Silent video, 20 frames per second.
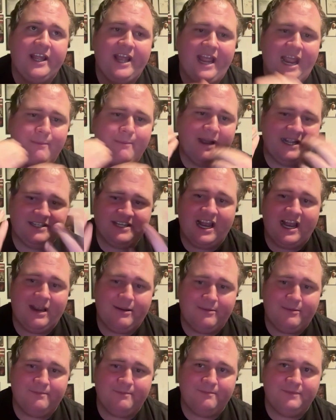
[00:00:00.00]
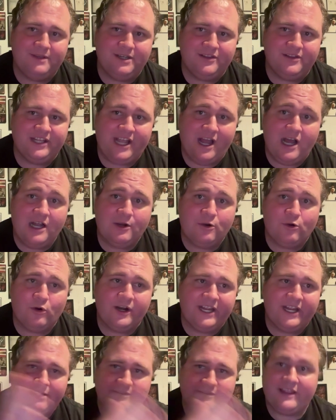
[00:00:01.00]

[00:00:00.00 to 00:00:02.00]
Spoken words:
And by the time the encore hit,